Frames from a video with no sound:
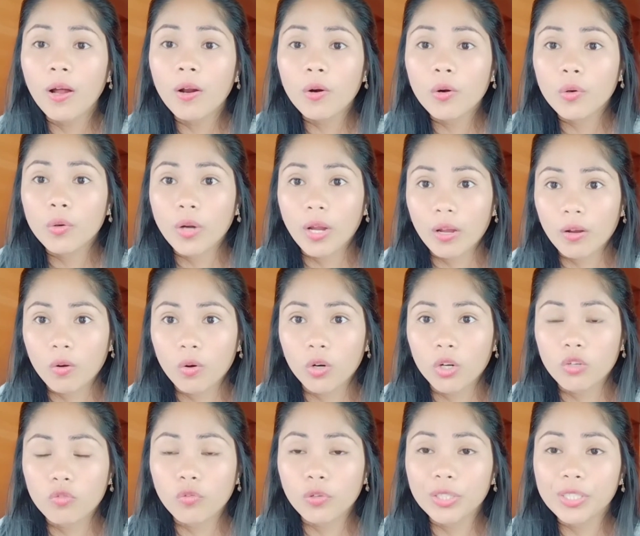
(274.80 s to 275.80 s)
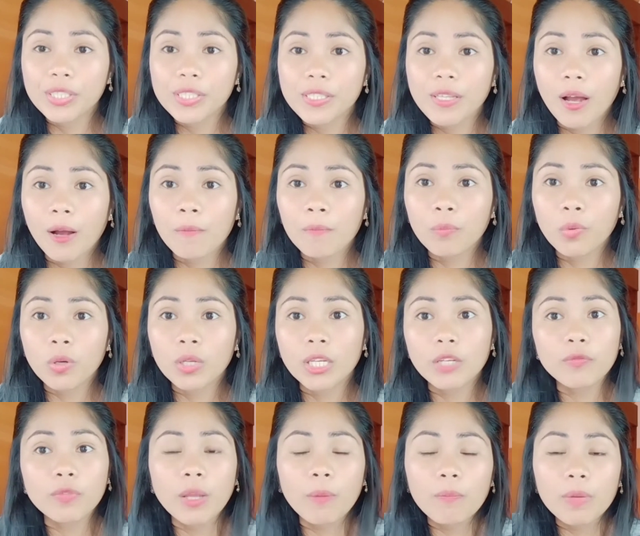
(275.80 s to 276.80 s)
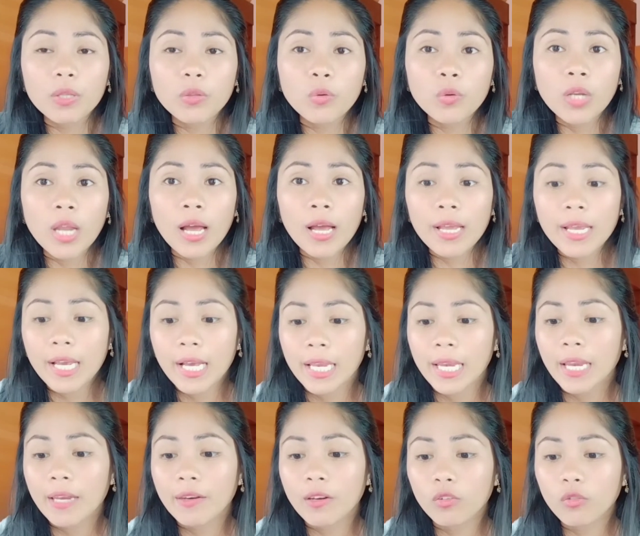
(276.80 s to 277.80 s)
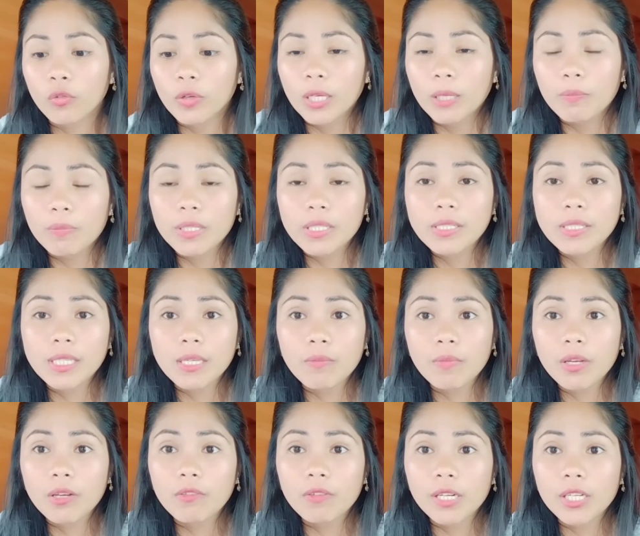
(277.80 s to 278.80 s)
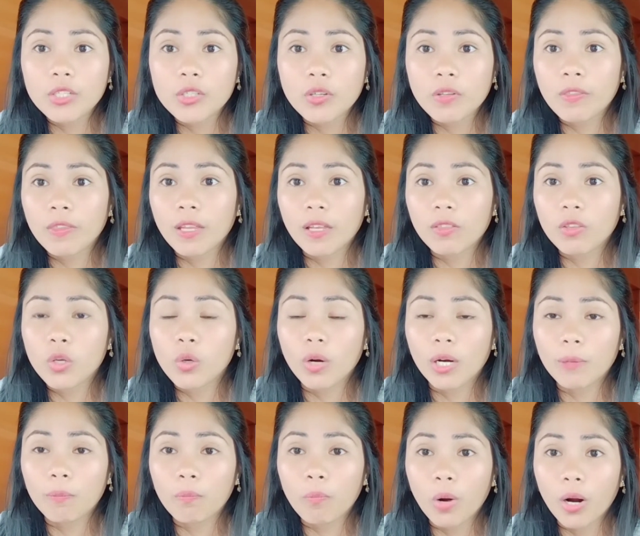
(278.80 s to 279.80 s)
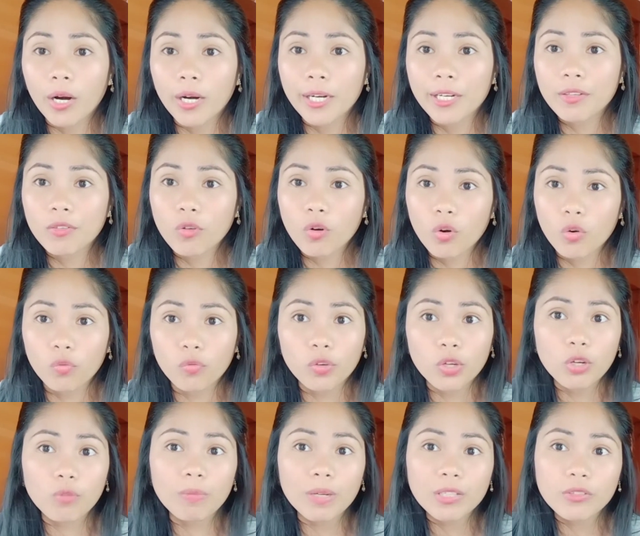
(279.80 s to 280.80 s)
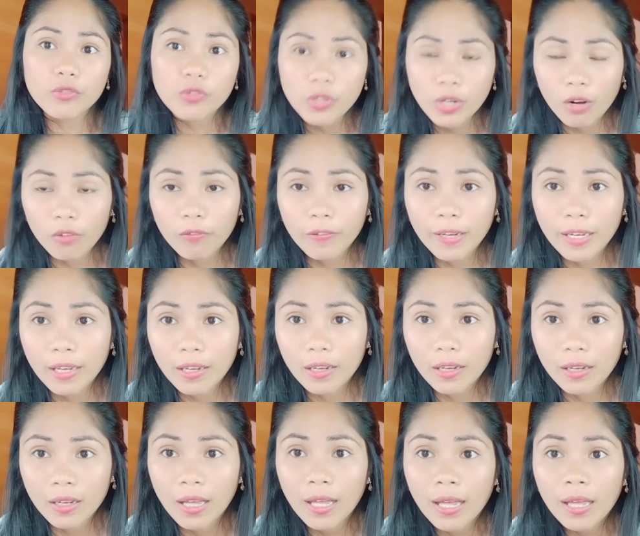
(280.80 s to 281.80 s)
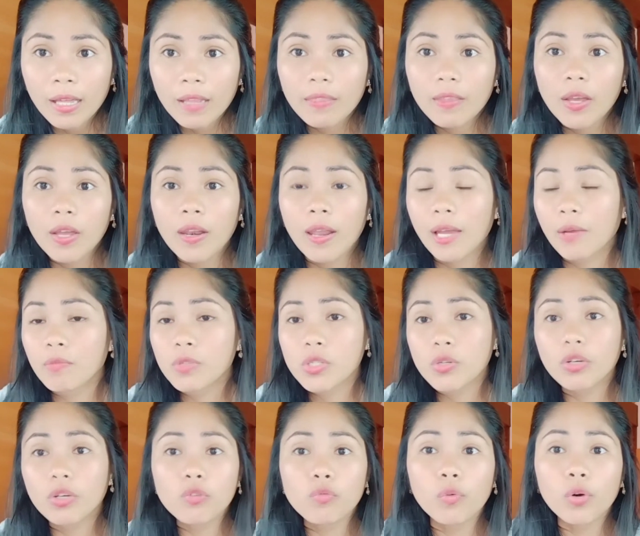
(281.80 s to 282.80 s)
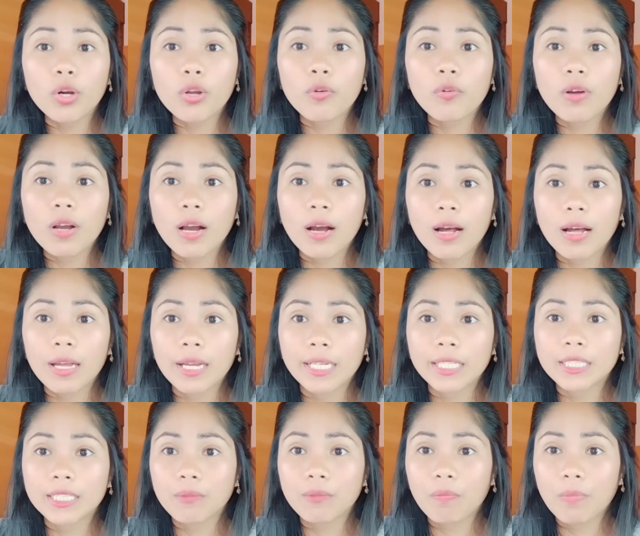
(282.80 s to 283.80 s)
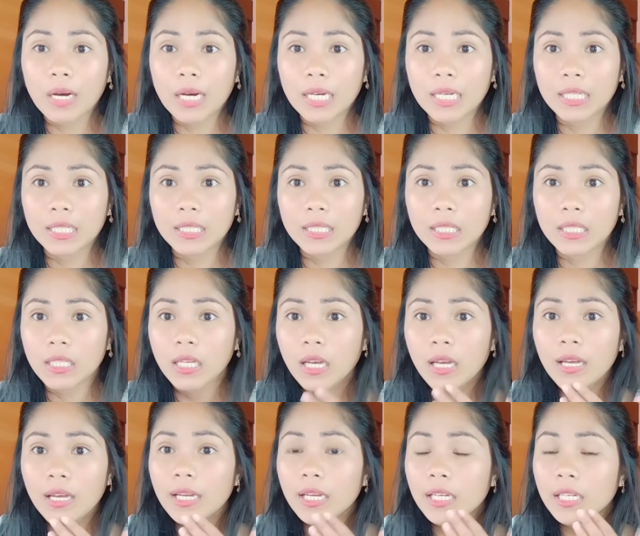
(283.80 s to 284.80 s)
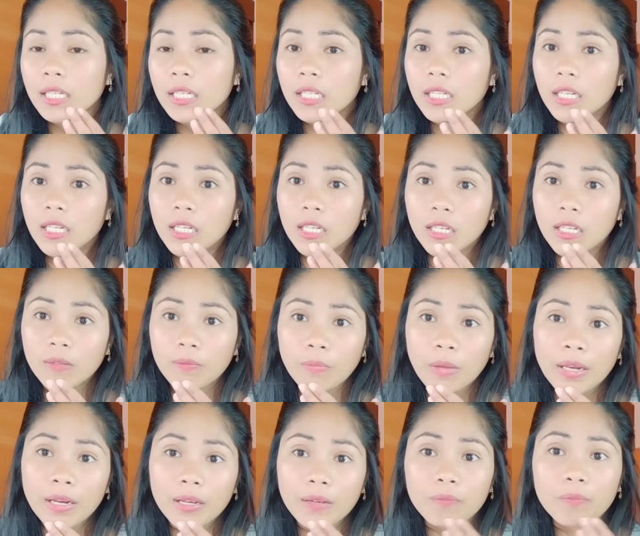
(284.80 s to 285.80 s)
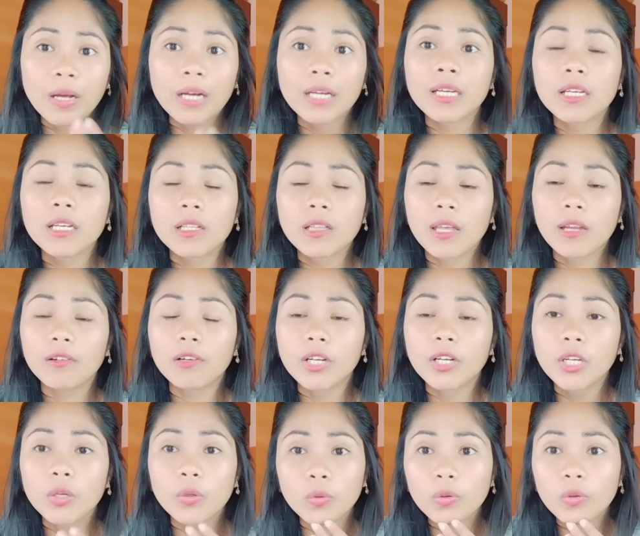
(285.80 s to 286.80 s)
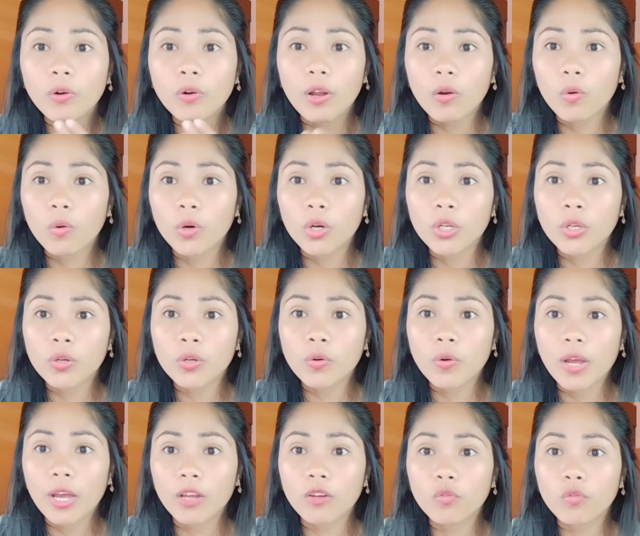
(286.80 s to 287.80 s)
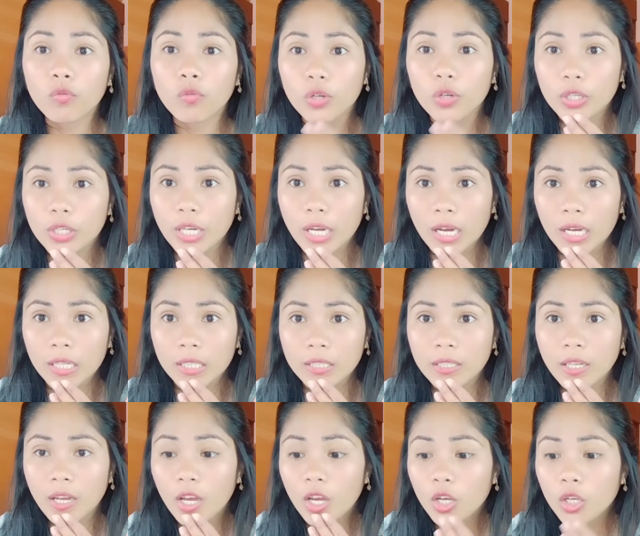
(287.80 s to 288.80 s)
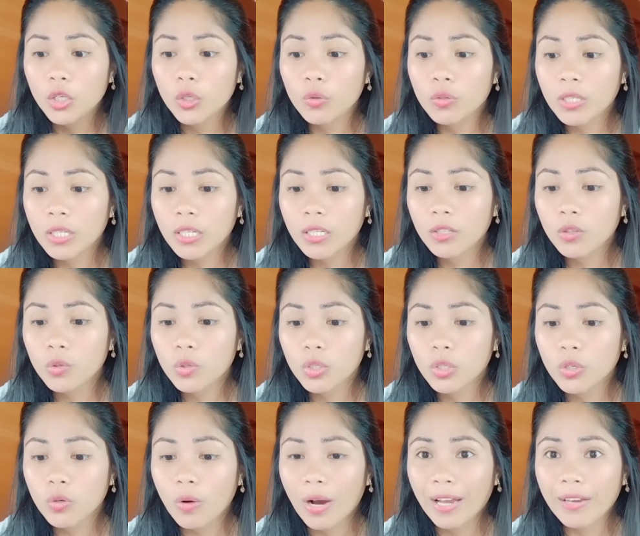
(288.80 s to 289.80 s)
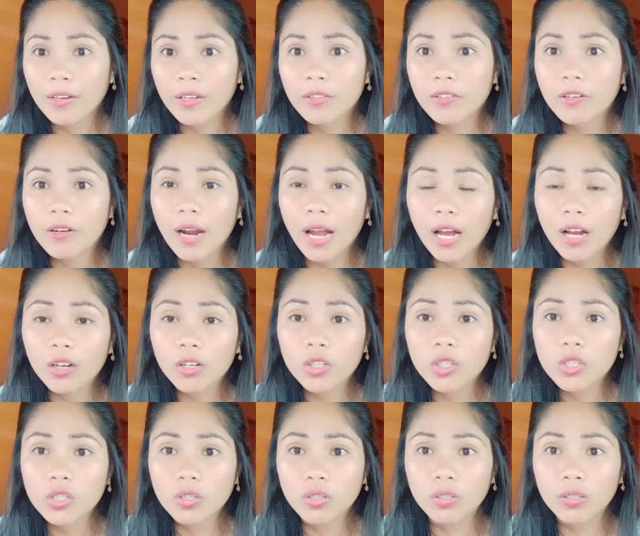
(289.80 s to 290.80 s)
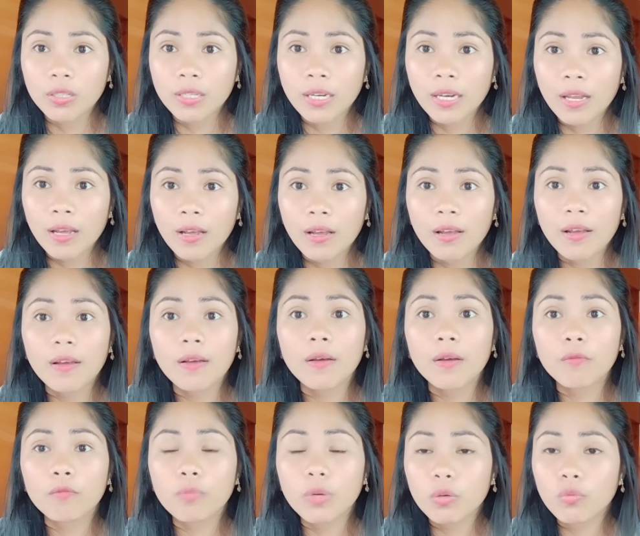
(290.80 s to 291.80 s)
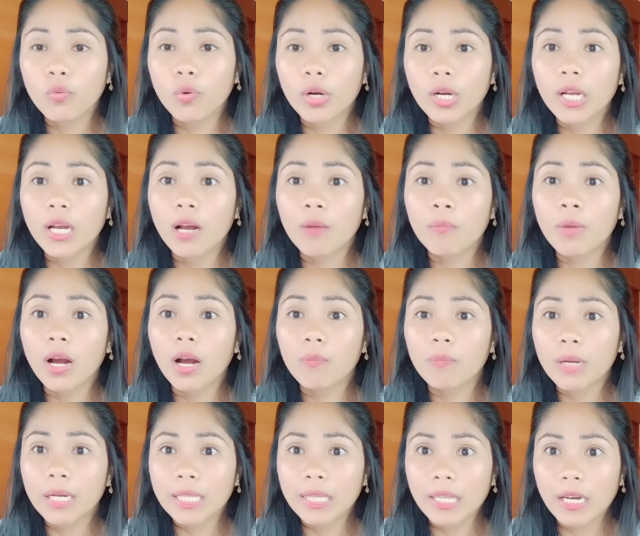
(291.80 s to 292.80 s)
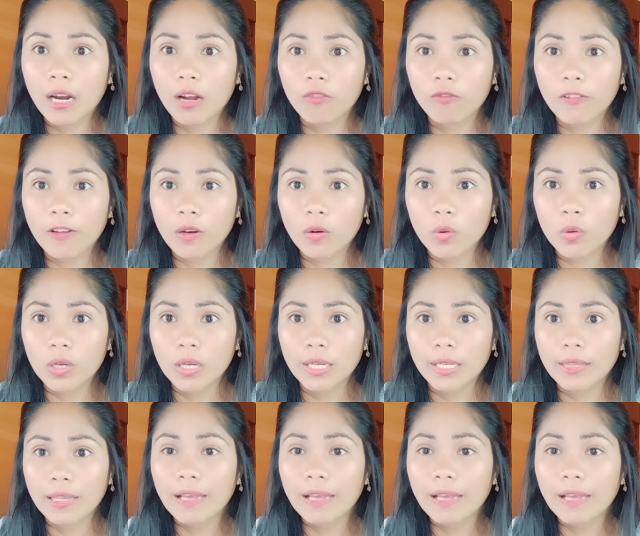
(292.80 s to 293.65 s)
record. For example, if napatunayan ng Philippines Immigration that you are part of human trafficking, then I'm sorry for you guys, but hindi maki-clear yung record nyo, and for that, you need to do another action before ka makapag-travel ulit.